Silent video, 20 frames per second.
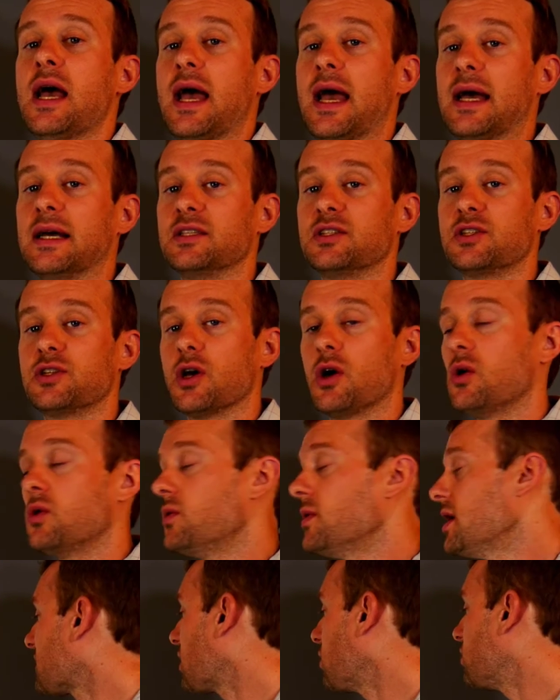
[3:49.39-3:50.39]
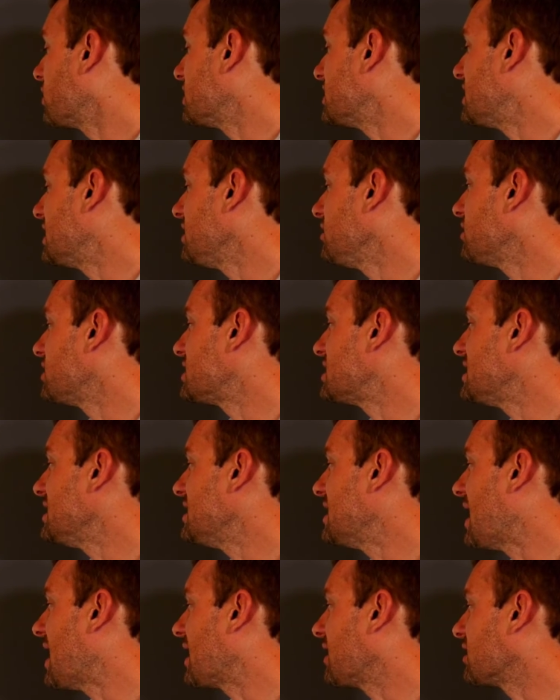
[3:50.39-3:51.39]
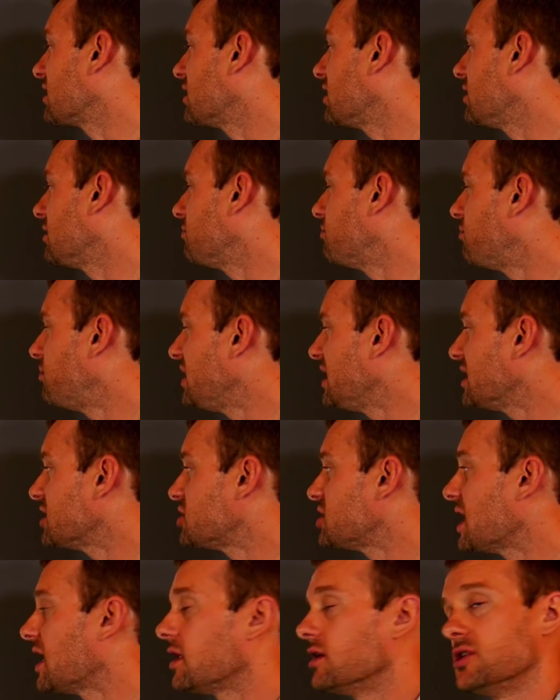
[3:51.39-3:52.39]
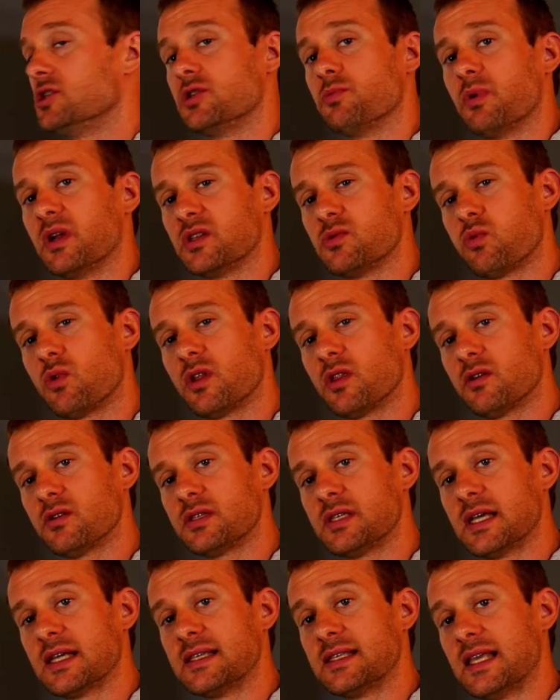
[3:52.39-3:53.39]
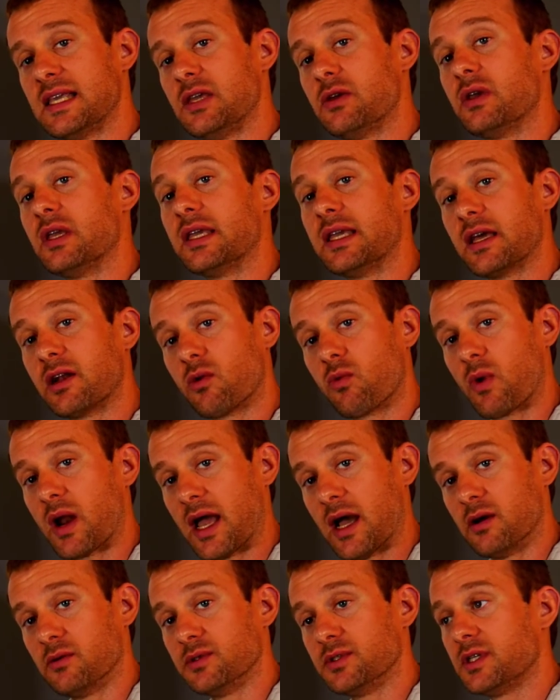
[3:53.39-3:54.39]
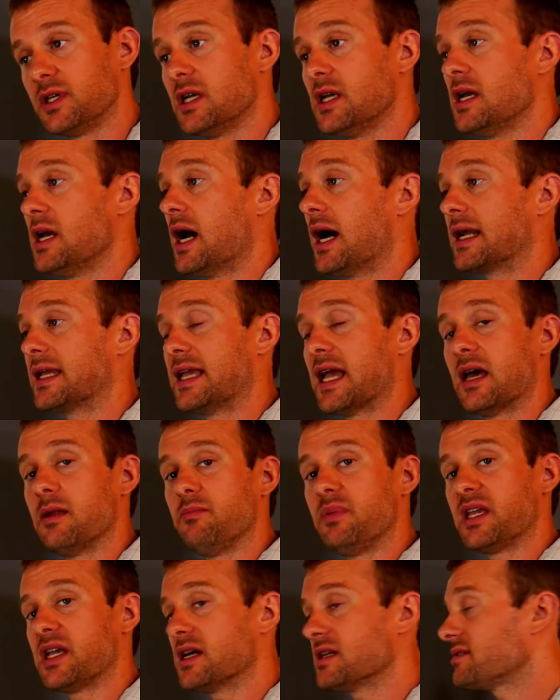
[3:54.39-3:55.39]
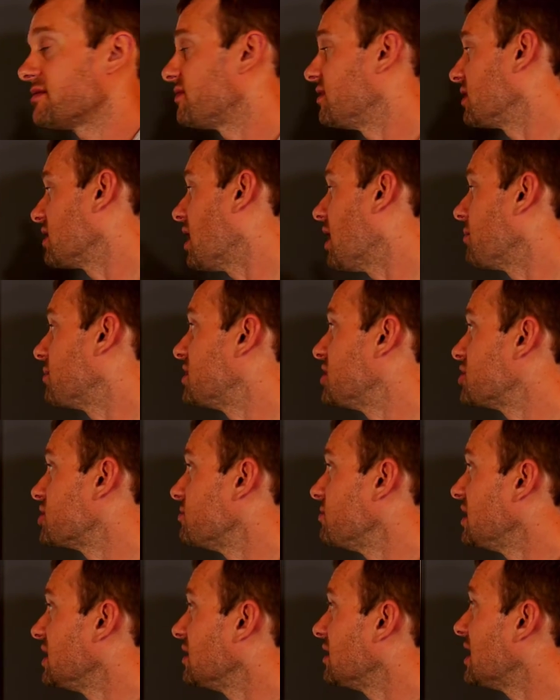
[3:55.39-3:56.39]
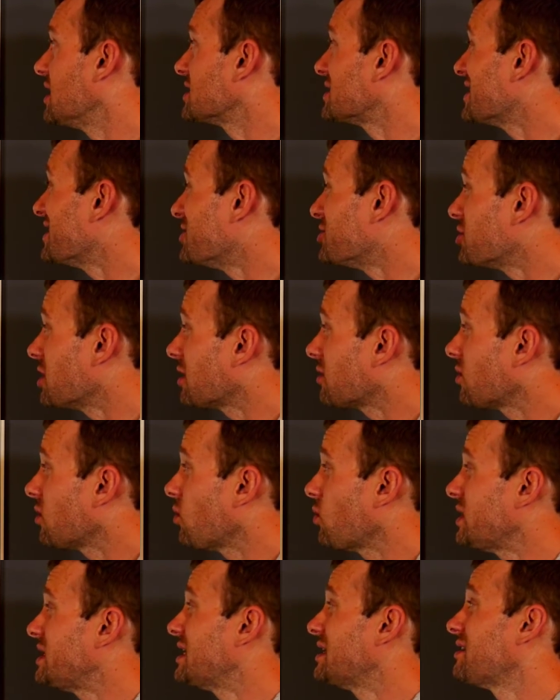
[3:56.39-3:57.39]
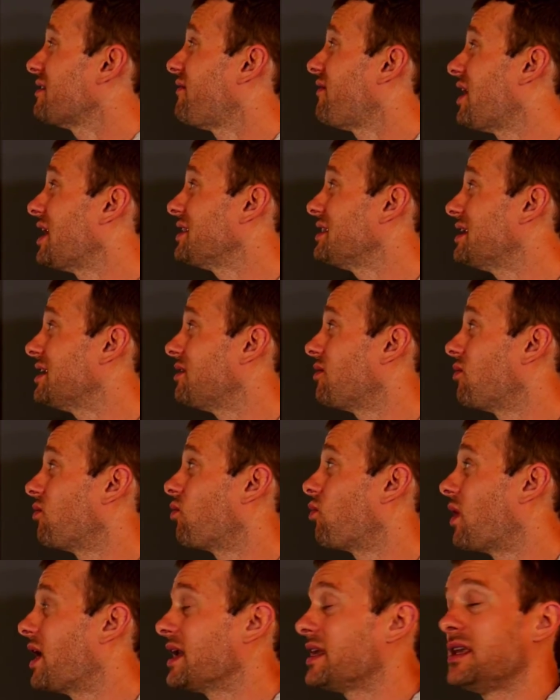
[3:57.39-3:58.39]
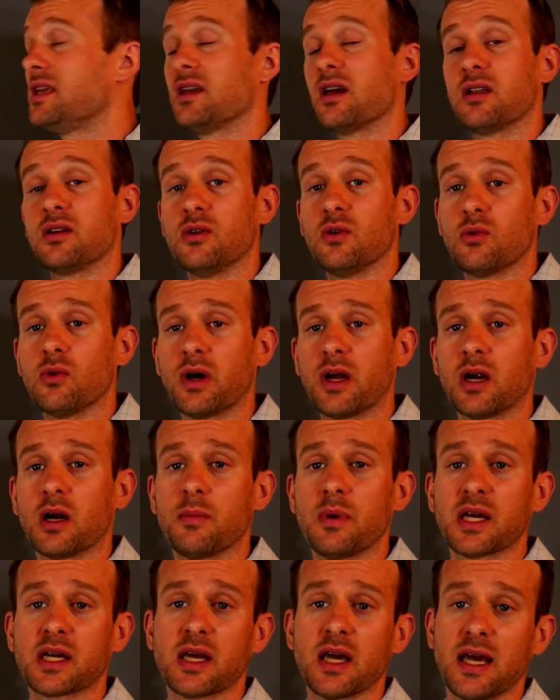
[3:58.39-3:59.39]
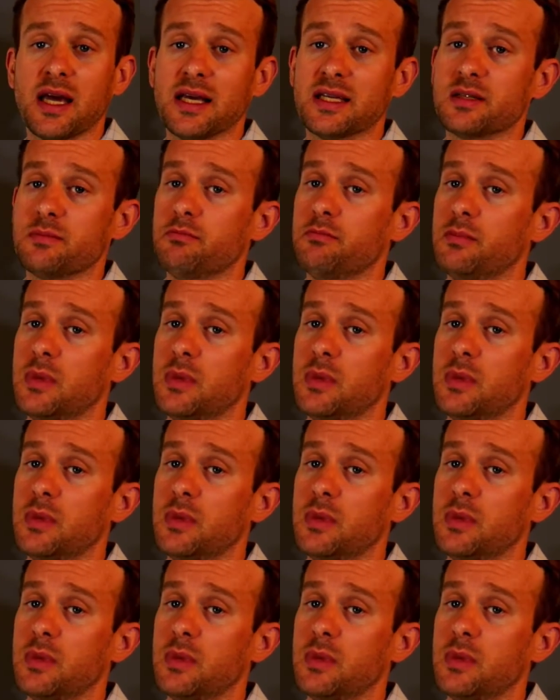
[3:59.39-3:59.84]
And so we continue to see that being a challenge, but it's one of those things that you can get around, again, because of the competition being less. In general, we tend to find that ranking on Google Arabic is